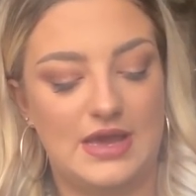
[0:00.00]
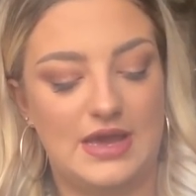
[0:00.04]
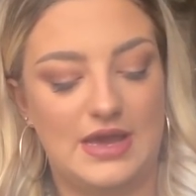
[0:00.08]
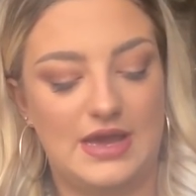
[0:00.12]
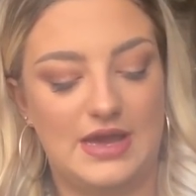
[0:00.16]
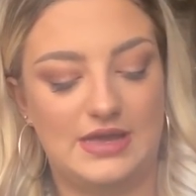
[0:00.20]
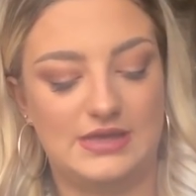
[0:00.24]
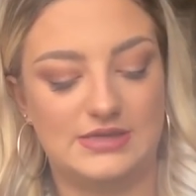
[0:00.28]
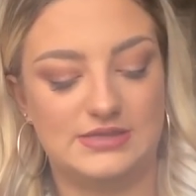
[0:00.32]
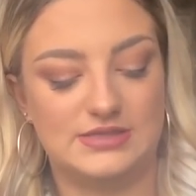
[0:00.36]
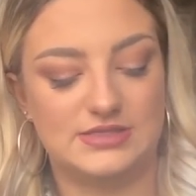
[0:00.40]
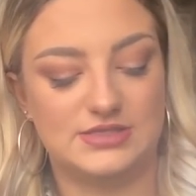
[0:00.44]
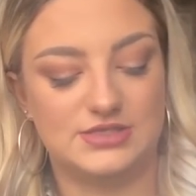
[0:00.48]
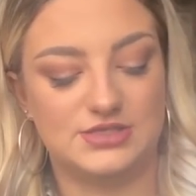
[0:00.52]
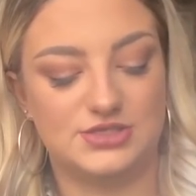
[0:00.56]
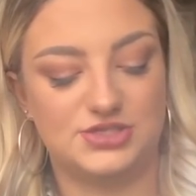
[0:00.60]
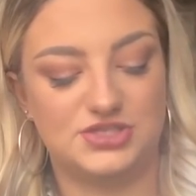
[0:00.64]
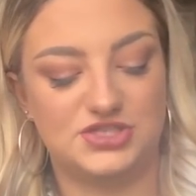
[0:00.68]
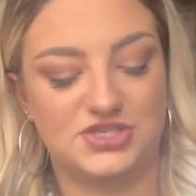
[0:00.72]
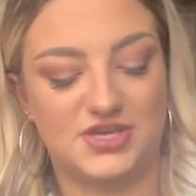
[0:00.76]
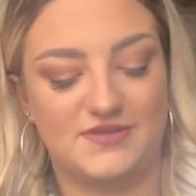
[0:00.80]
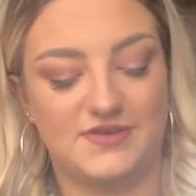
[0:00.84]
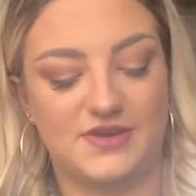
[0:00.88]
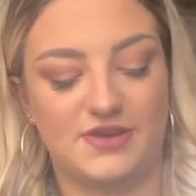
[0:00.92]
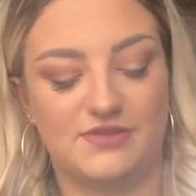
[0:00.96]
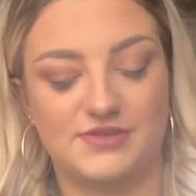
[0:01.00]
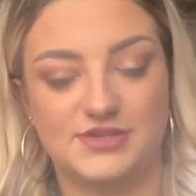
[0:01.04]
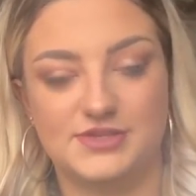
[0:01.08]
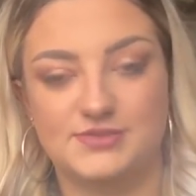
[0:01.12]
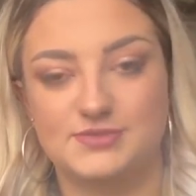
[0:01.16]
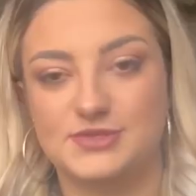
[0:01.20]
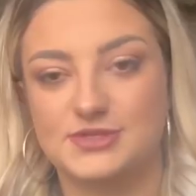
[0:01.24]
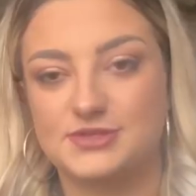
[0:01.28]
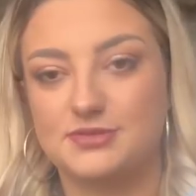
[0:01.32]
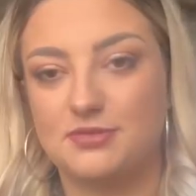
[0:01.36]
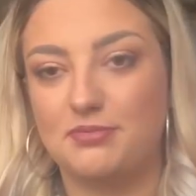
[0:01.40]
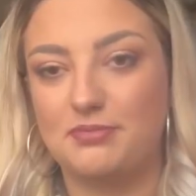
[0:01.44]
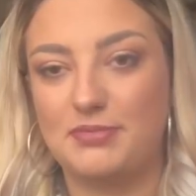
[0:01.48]
and the Cherry
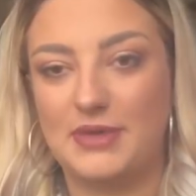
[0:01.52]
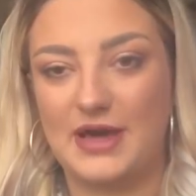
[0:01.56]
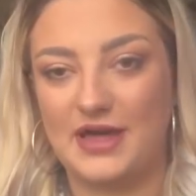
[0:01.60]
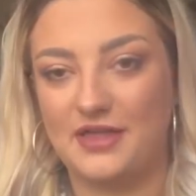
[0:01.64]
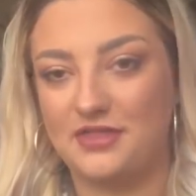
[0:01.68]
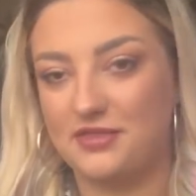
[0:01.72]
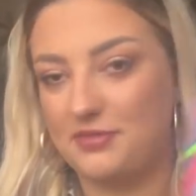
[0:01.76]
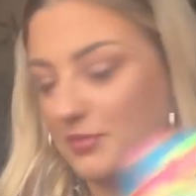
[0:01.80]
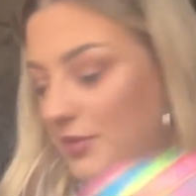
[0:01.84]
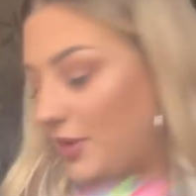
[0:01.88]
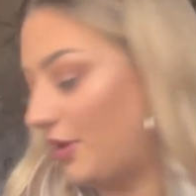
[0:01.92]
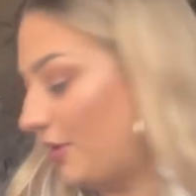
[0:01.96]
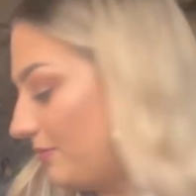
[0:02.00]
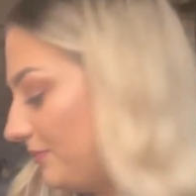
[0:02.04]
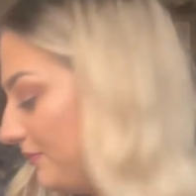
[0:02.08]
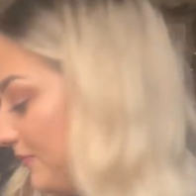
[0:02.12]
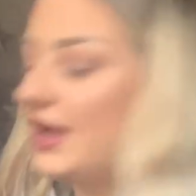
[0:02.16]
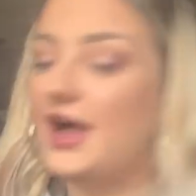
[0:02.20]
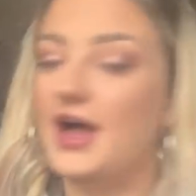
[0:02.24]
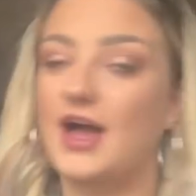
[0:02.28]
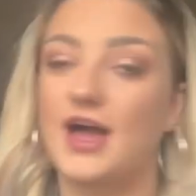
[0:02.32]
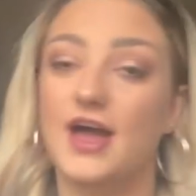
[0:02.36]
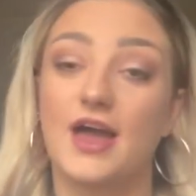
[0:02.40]
Christmas Bath Bomb.